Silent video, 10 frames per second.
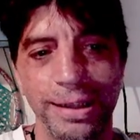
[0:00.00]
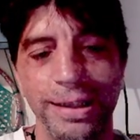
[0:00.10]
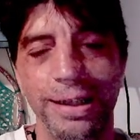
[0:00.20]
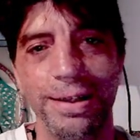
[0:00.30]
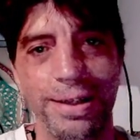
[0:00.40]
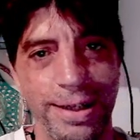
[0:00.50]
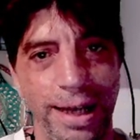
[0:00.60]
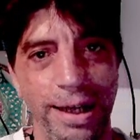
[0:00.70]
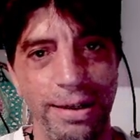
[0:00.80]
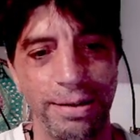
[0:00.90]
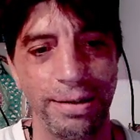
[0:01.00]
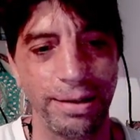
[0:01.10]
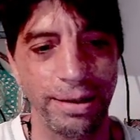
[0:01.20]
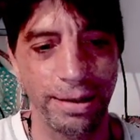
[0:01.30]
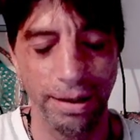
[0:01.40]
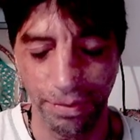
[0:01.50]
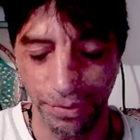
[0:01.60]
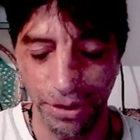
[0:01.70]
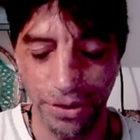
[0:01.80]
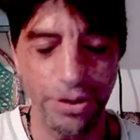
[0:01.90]
inside uh, of
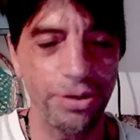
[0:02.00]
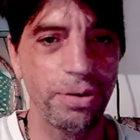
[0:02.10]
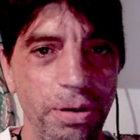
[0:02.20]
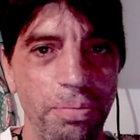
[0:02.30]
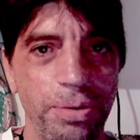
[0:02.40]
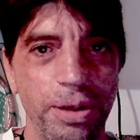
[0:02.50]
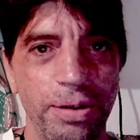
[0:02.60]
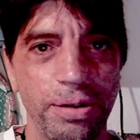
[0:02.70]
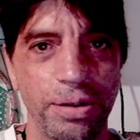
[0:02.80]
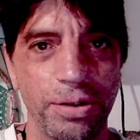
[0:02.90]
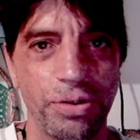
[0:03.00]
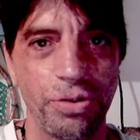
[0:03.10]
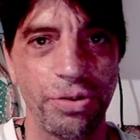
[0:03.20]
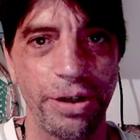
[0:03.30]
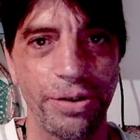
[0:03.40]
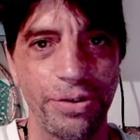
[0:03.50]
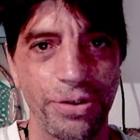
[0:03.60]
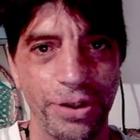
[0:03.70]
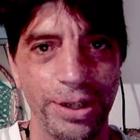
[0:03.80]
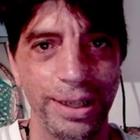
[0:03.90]
this is to be the triggers.